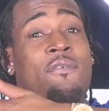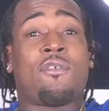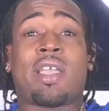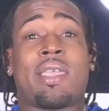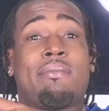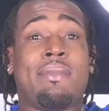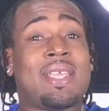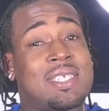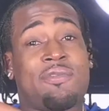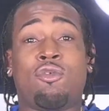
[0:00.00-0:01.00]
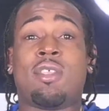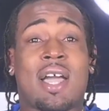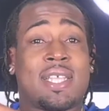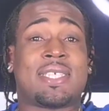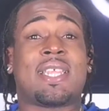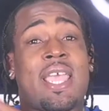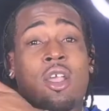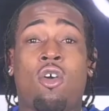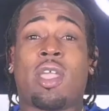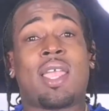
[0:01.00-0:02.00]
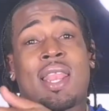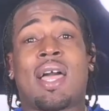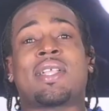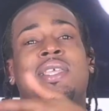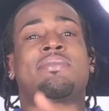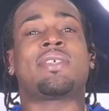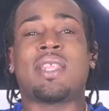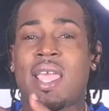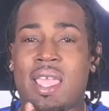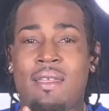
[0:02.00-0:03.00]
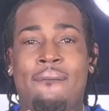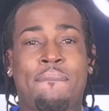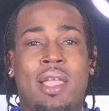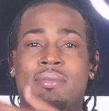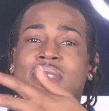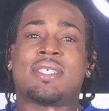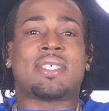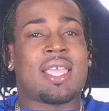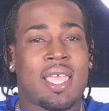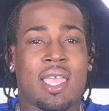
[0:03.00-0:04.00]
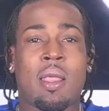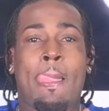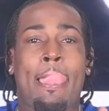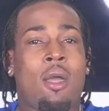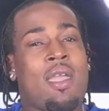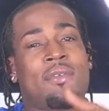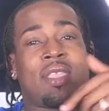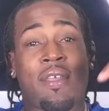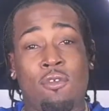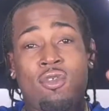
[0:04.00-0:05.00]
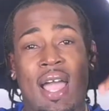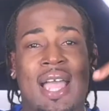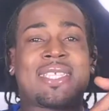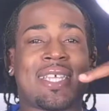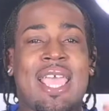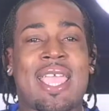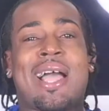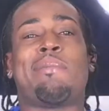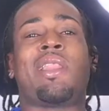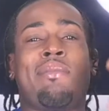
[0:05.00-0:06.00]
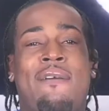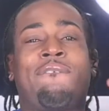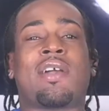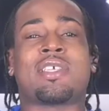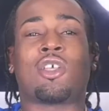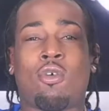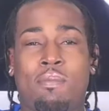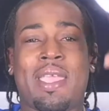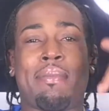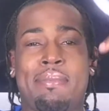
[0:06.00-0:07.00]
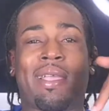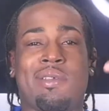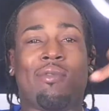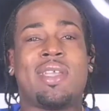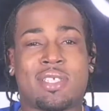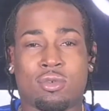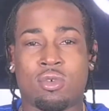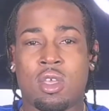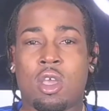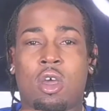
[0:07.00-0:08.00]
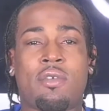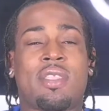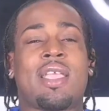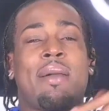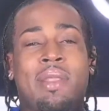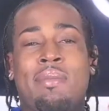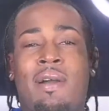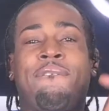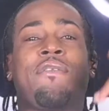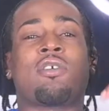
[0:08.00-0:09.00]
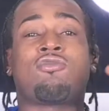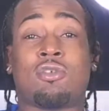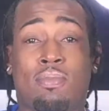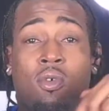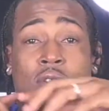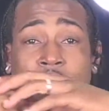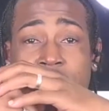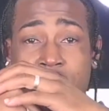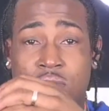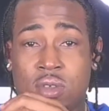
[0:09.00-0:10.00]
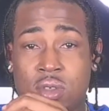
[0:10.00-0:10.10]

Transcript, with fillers: fuck your bitch if you die today or get locked up today? I'm just saying. On everything, if you die today, how many motherfuckers gonna get buried with you? On everything, how many motherfuckers was born with